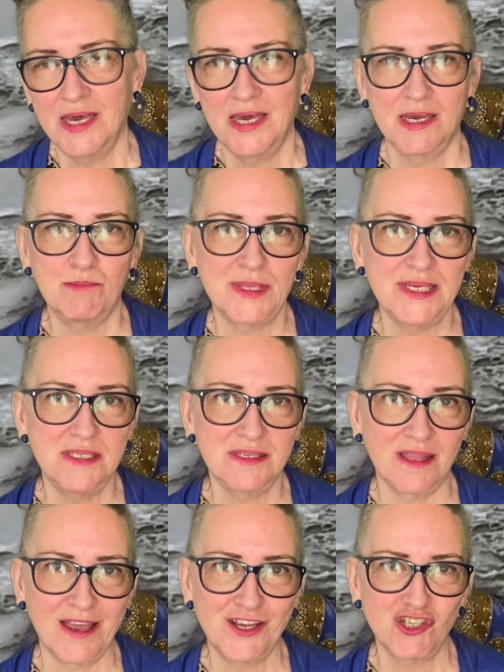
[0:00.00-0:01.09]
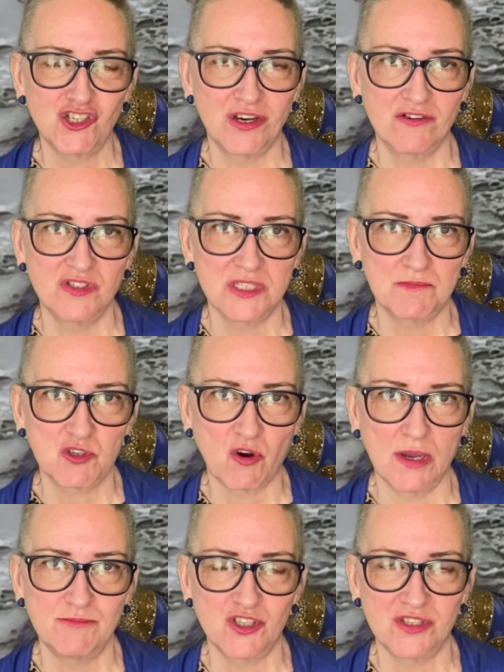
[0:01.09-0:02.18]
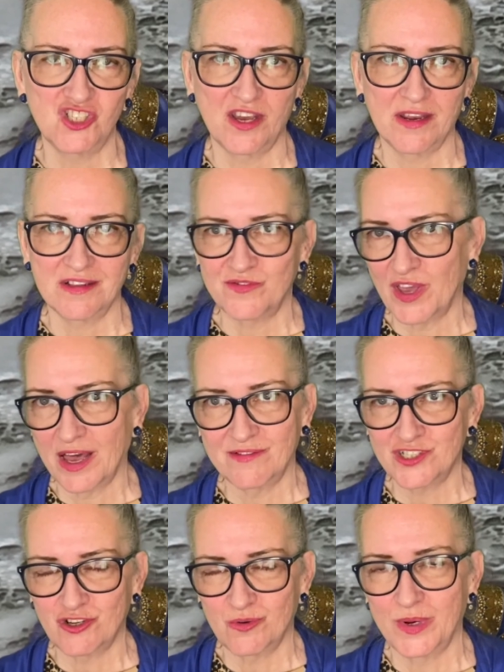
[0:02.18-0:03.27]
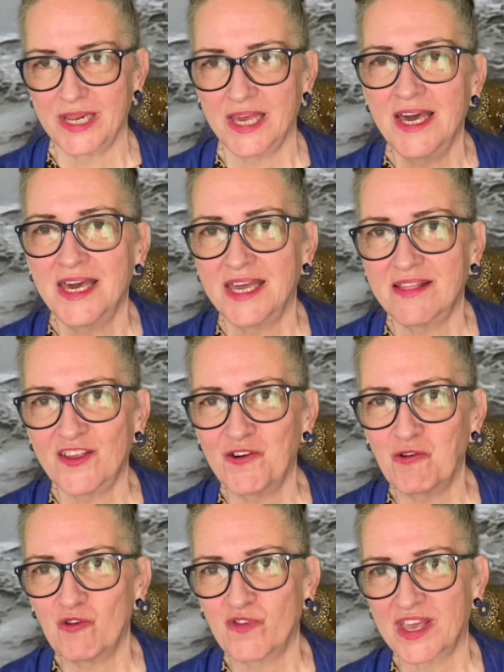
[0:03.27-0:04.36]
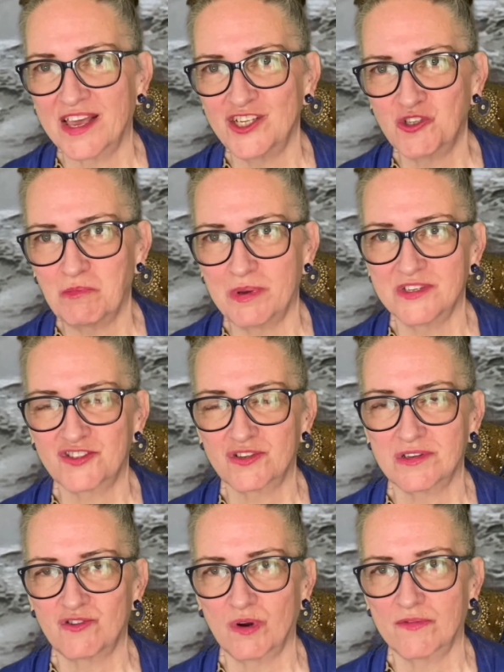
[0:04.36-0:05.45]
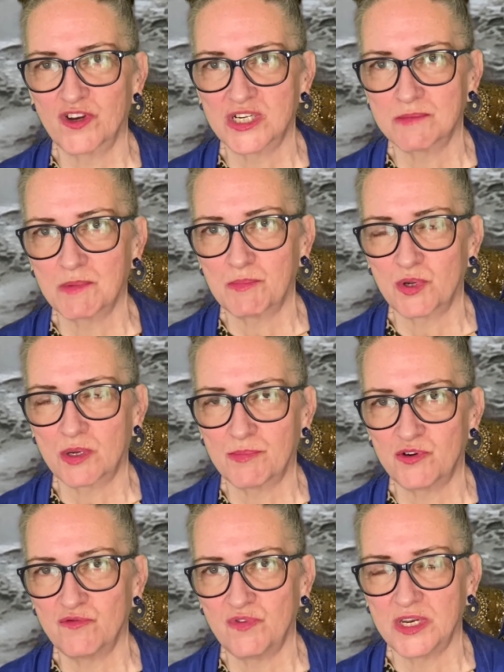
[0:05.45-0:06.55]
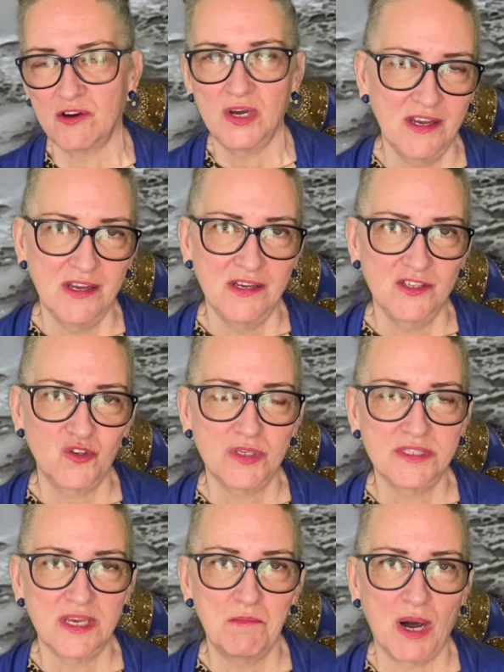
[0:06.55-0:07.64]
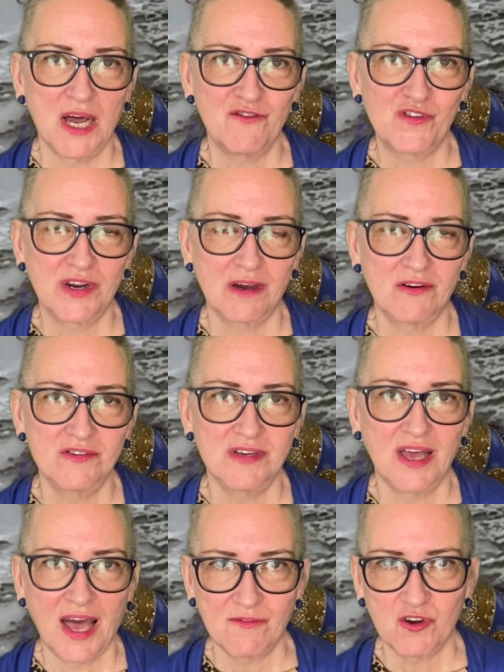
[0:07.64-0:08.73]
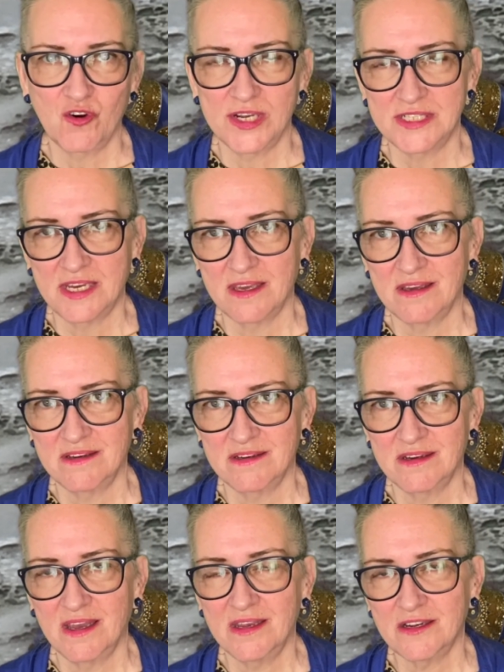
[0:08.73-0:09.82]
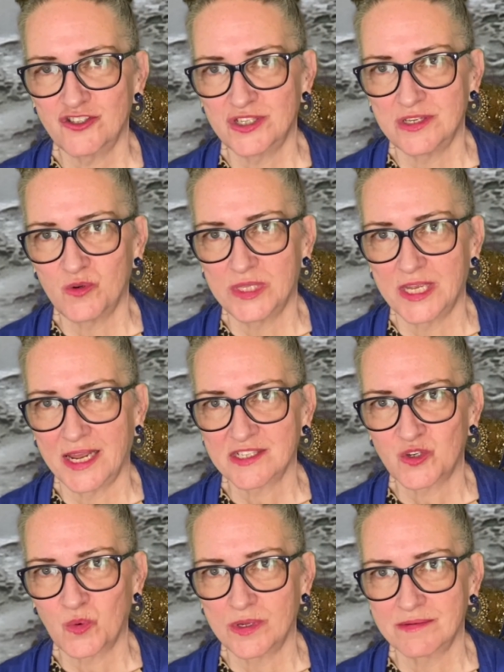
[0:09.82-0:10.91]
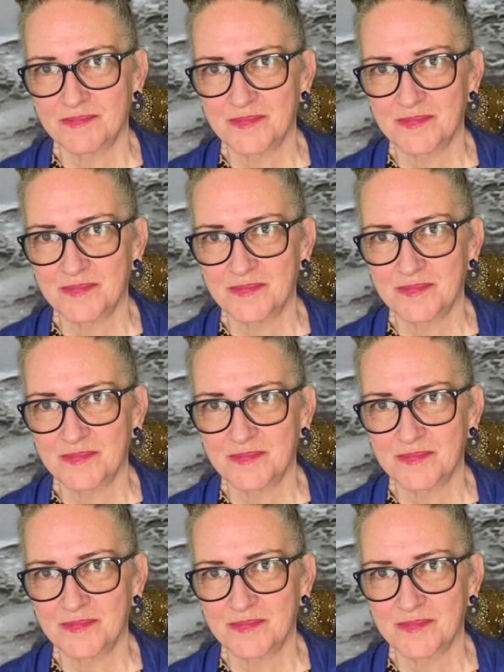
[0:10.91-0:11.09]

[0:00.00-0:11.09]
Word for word: And please like, share, and subscribe to the channel if you haven't already. Hit the notification bell so you know every time I put up a new video. So I'll say bye for now. Have a great day, and I'll see you in the next one.